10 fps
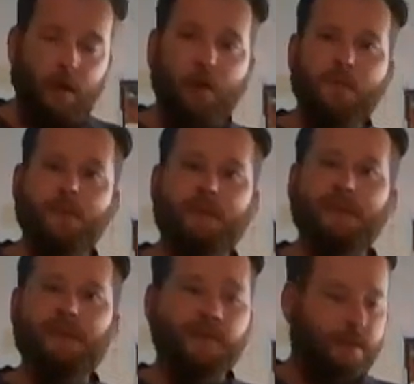
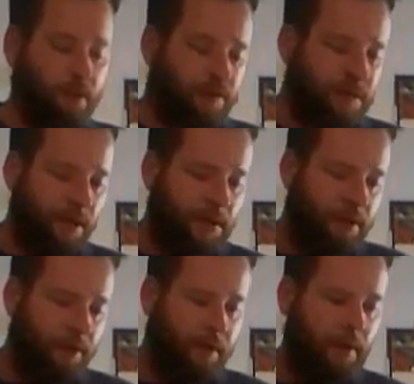Observations of day
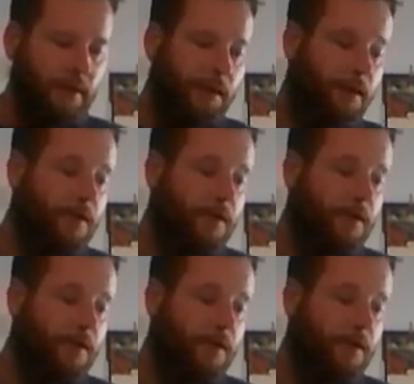3.